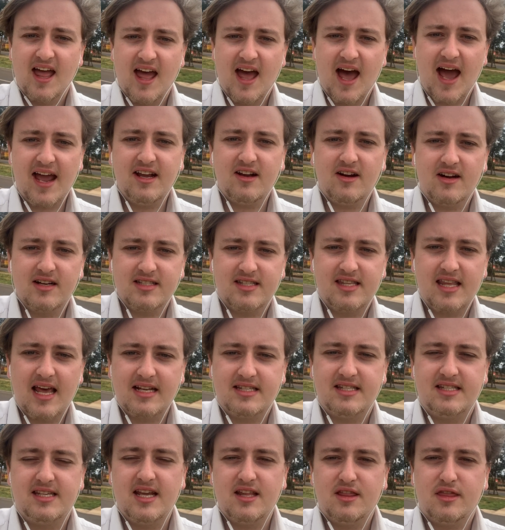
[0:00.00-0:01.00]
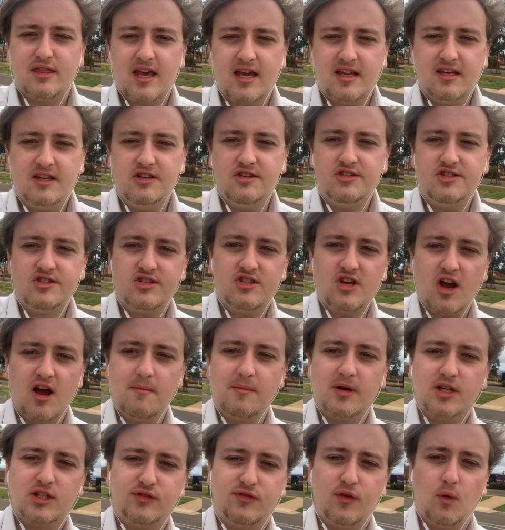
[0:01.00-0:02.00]
Hey guys, that's it. Thank you so
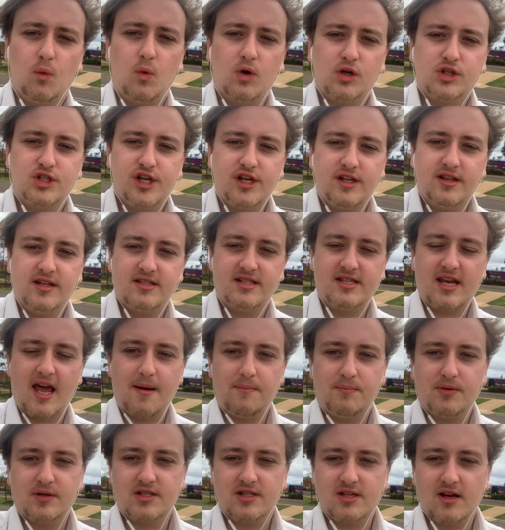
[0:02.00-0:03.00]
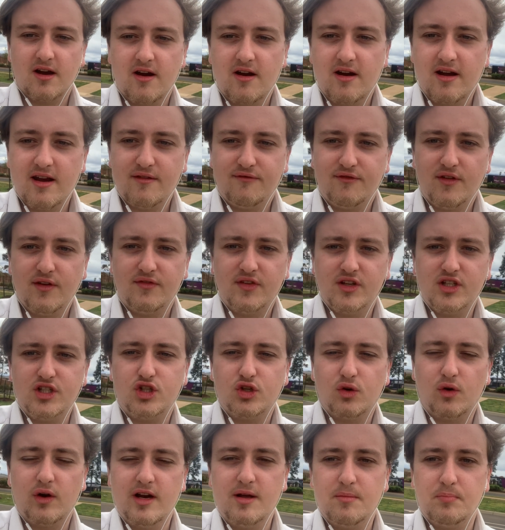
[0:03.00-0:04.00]
much for watching this episode. If you've
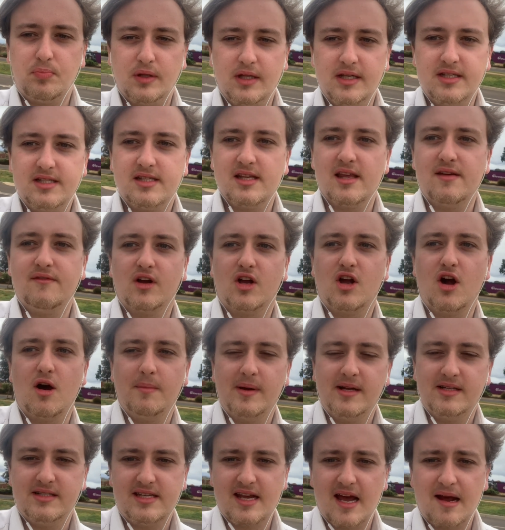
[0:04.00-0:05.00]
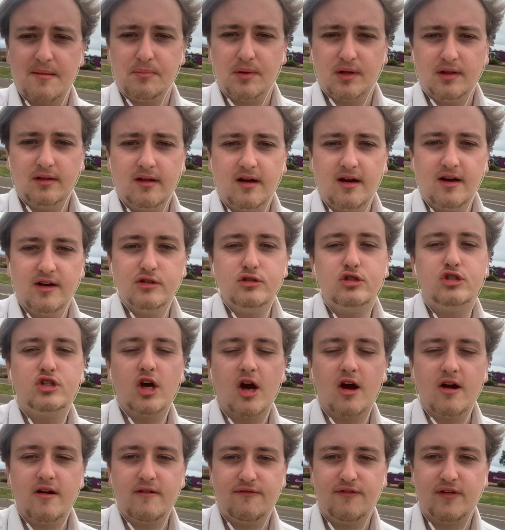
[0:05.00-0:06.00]
enjoyed it, please leave a comment down below.
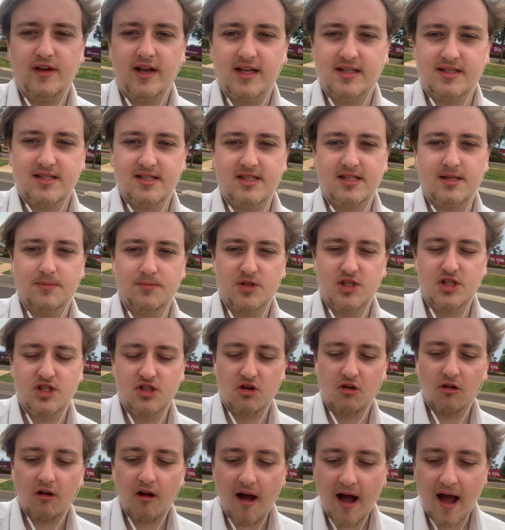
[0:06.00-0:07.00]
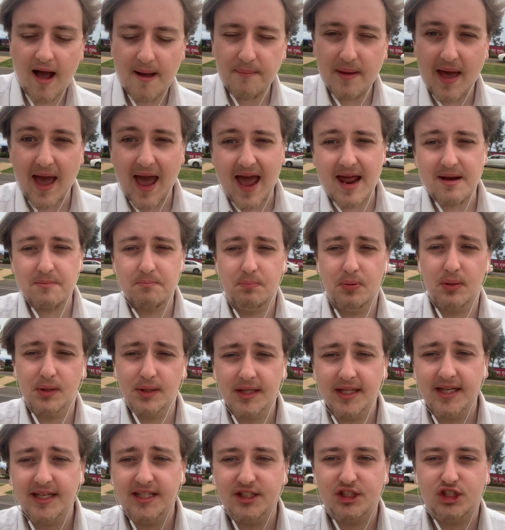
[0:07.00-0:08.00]
Don't forget to subscribe, and
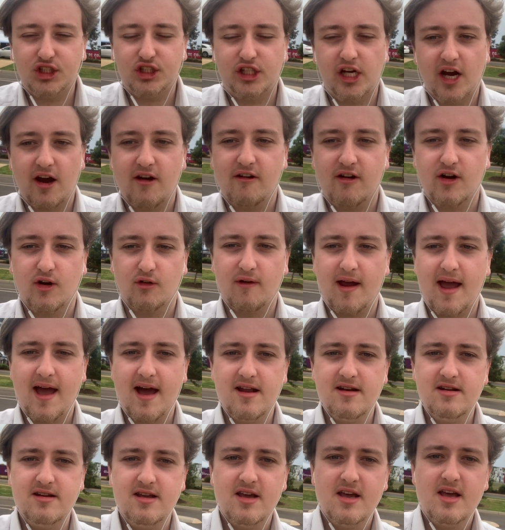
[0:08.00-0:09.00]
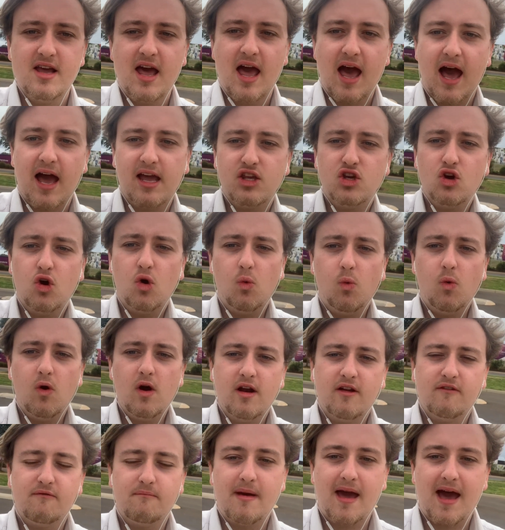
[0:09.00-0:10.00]
please share it around. Your
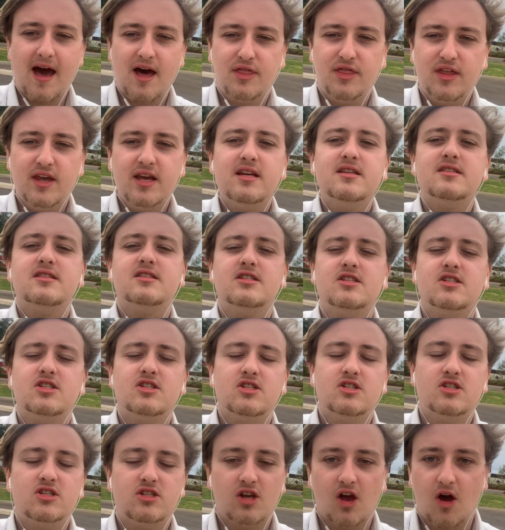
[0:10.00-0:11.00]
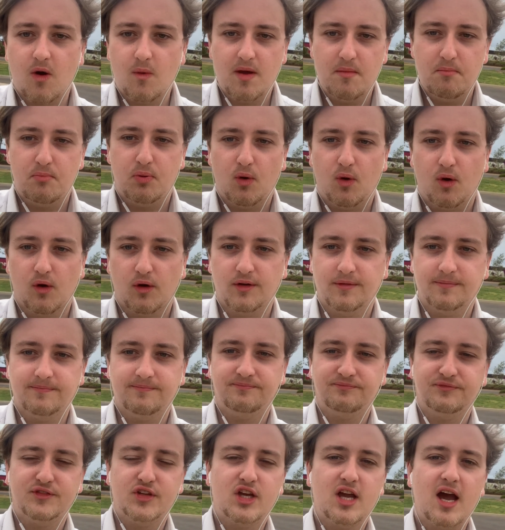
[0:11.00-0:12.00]
word of mouth is so important.
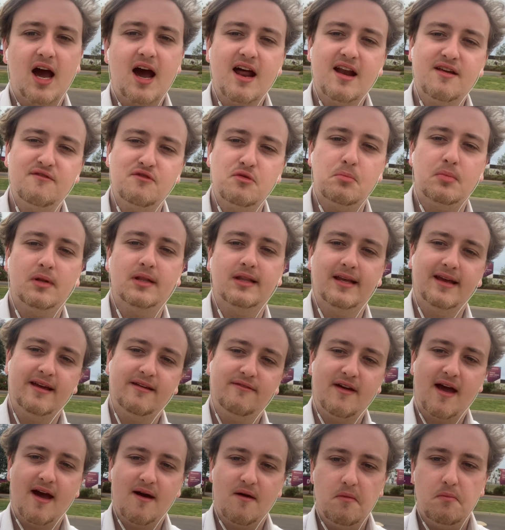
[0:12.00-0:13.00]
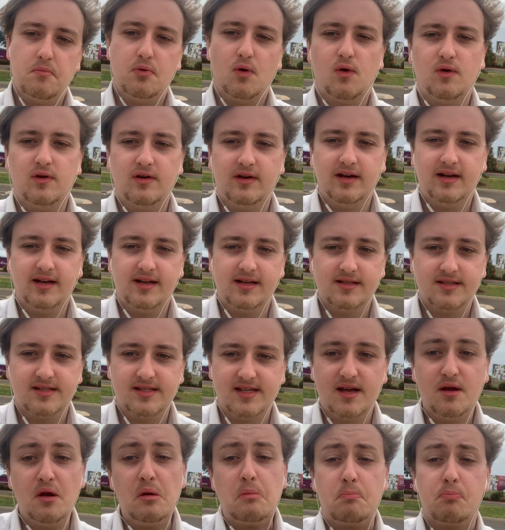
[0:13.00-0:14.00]
You can't even believe how important it is.
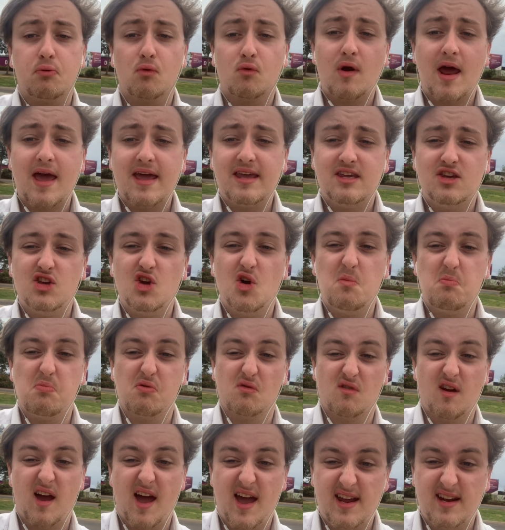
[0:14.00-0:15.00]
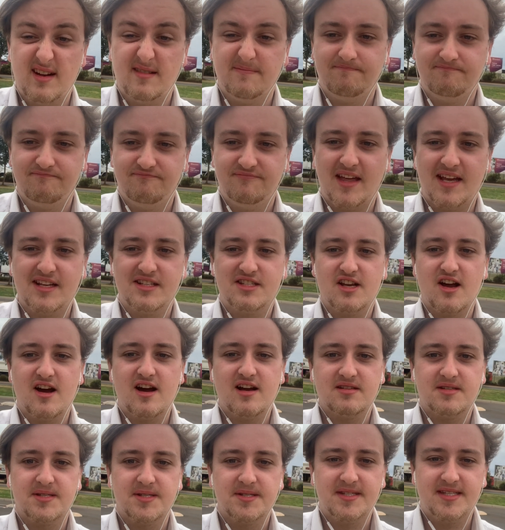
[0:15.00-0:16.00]
It would break your brain. Thanks
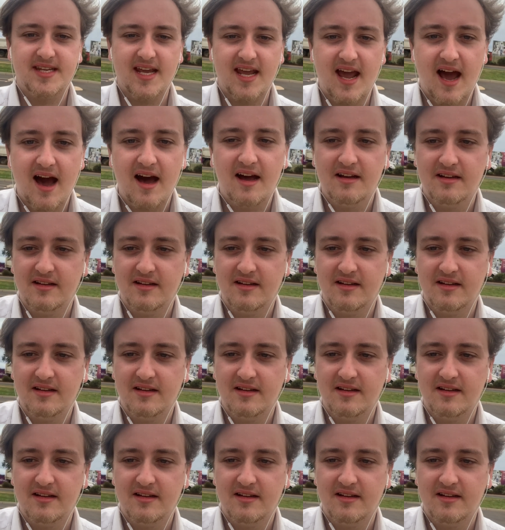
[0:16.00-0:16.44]
guys. See ya.